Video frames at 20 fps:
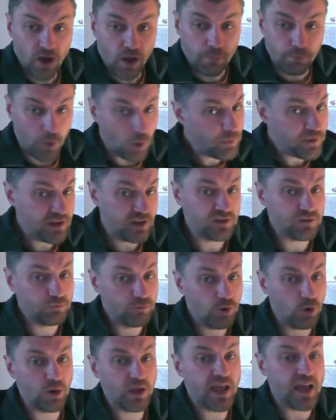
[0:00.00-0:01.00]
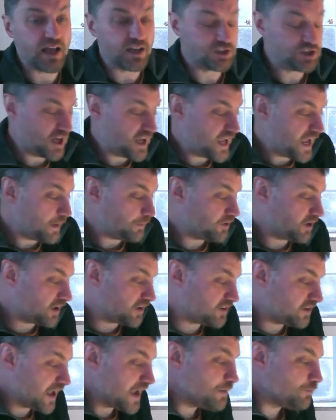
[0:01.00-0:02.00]
Bobby doesn't roll again. She keeps her
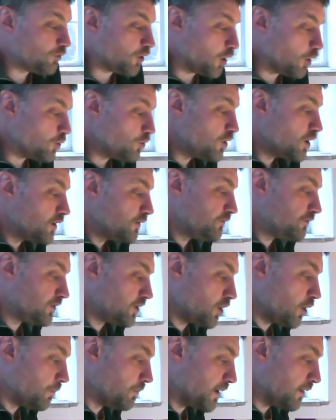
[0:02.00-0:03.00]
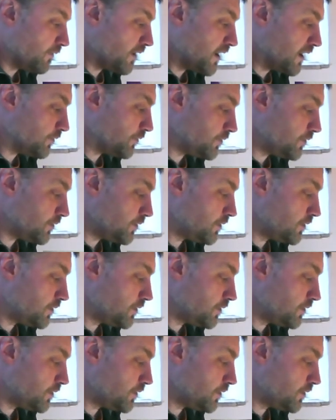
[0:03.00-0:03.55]
same roll for the combat round.